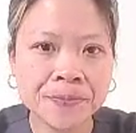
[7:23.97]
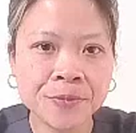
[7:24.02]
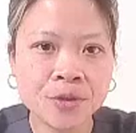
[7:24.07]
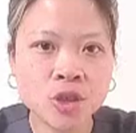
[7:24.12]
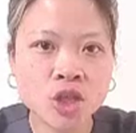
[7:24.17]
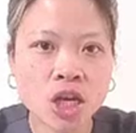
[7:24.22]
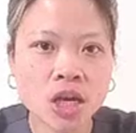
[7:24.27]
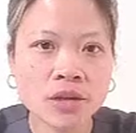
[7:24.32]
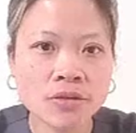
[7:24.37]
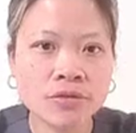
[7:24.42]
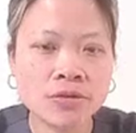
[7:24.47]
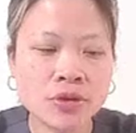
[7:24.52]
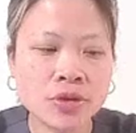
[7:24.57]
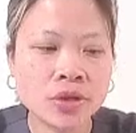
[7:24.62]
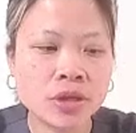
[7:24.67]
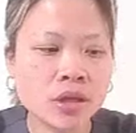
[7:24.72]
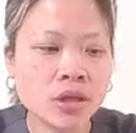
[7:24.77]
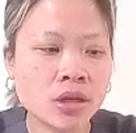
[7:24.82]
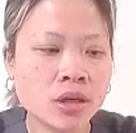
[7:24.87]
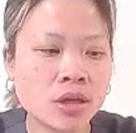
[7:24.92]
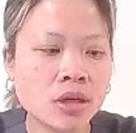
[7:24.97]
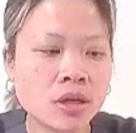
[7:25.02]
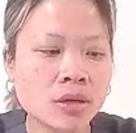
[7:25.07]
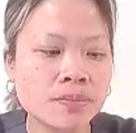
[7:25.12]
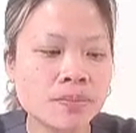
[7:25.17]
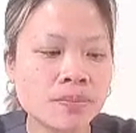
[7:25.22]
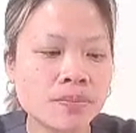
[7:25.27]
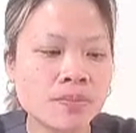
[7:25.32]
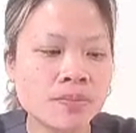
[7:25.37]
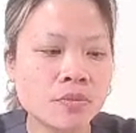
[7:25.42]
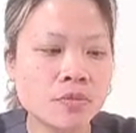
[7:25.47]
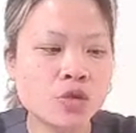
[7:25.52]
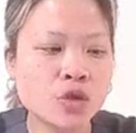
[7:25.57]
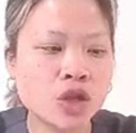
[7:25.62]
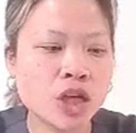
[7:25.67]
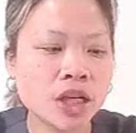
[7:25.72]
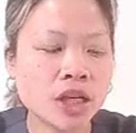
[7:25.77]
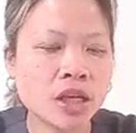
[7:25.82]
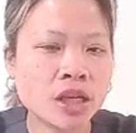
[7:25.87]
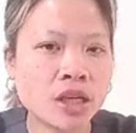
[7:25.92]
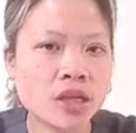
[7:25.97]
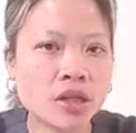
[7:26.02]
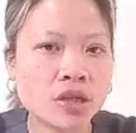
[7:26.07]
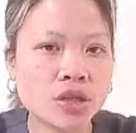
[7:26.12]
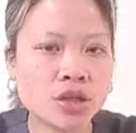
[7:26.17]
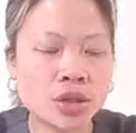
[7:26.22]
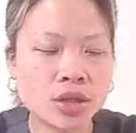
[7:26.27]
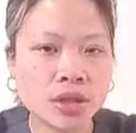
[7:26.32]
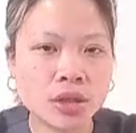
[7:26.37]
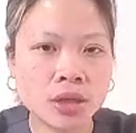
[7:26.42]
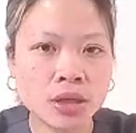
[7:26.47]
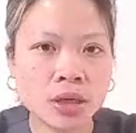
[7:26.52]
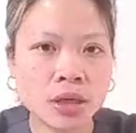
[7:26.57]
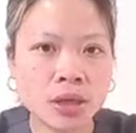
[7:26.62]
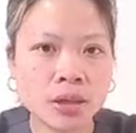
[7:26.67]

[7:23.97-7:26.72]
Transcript: check for the drainage